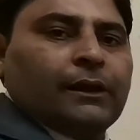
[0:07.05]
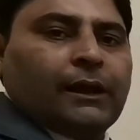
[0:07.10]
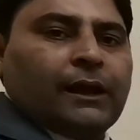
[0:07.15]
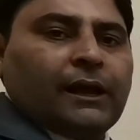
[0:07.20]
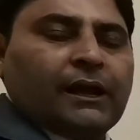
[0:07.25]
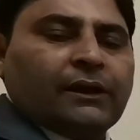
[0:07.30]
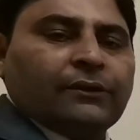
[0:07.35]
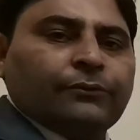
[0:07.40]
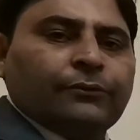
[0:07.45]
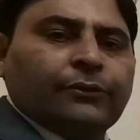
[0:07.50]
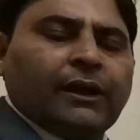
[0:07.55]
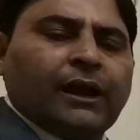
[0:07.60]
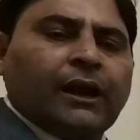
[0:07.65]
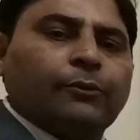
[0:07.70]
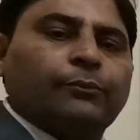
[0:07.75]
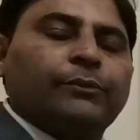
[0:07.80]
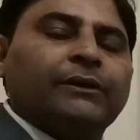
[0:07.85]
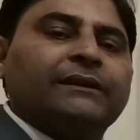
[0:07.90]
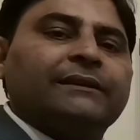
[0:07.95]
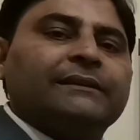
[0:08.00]
As we
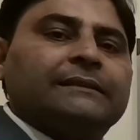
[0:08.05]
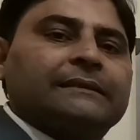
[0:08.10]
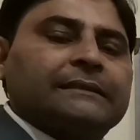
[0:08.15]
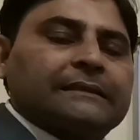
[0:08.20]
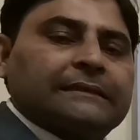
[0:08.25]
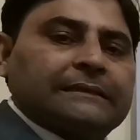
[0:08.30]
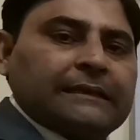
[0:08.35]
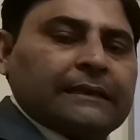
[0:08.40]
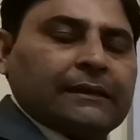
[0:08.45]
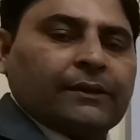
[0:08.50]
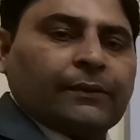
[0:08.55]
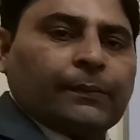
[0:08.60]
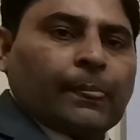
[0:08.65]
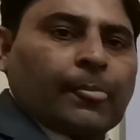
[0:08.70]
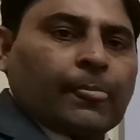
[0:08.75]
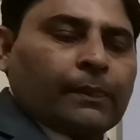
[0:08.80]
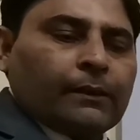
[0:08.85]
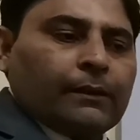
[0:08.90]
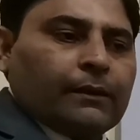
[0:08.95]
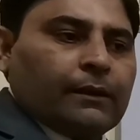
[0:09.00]
have been
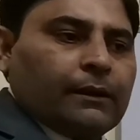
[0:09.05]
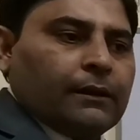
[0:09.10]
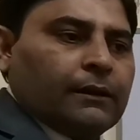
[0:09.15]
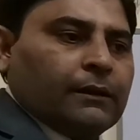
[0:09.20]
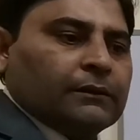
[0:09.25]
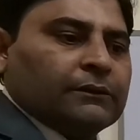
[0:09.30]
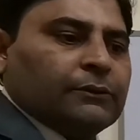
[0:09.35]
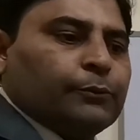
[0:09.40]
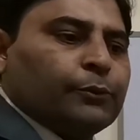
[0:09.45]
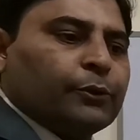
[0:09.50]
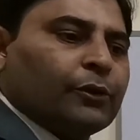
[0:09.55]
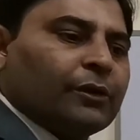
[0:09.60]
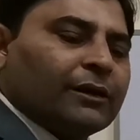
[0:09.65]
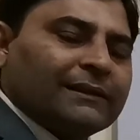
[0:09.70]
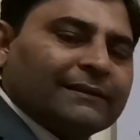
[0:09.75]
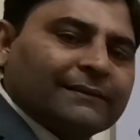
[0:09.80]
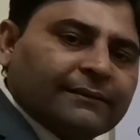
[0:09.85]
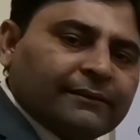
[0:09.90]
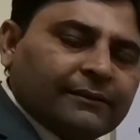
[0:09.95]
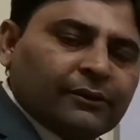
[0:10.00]
discussing the
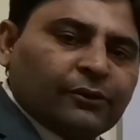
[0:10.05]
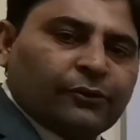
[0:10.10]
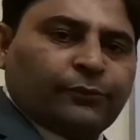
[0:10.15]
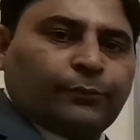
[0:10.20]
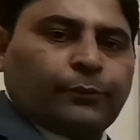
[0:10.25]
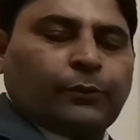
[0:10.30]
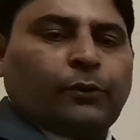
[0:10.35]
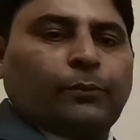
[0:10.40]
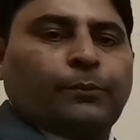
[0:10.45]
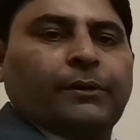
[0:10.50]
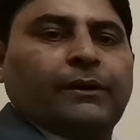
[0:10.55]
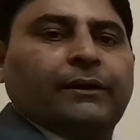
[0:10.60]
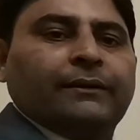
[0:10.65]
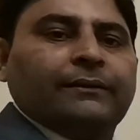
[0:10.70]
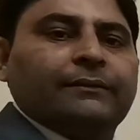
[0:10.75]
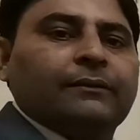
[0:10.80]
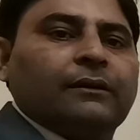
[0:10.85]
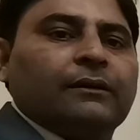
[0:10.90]
periodicity of properties,